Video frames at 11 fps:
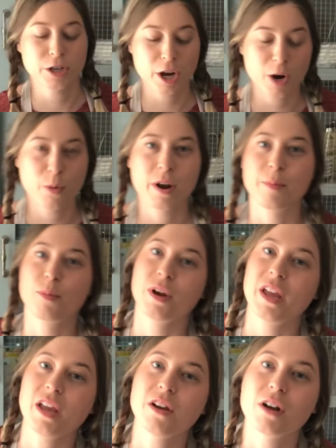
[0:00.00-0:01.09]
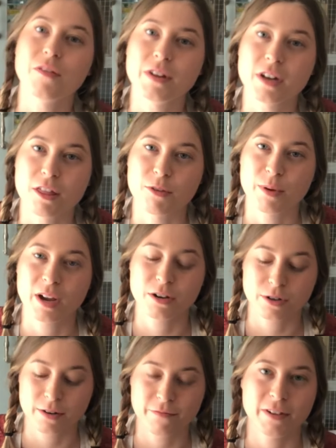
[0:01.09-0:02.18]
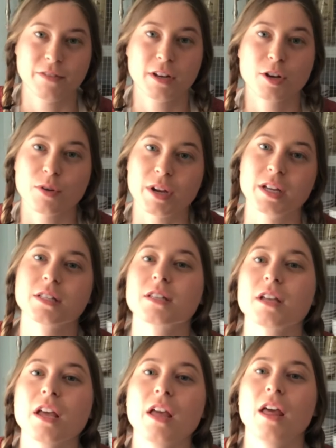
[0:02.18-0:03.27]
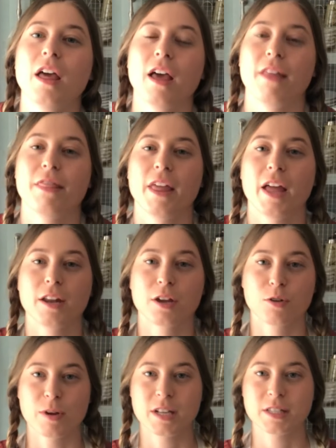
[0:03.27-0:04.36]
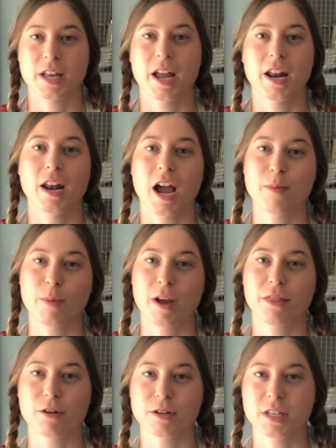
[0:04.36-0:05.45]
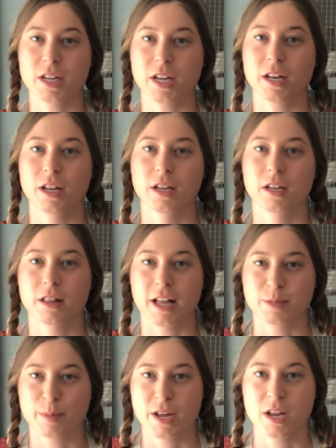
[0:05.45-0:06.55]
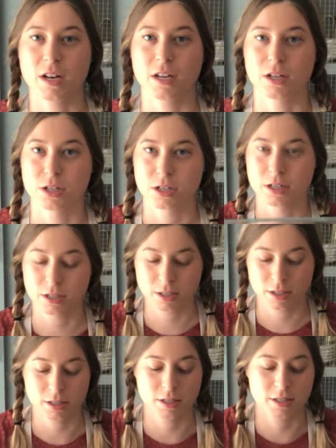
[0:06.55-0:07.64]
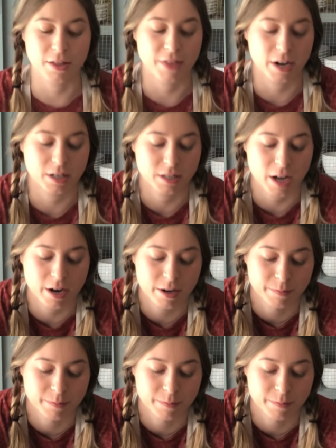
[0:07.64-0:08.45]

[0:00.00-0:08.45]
you're going to want to preheat your oven to 350 degrees and then grease a 9x13 glass baking dish. Set that aside.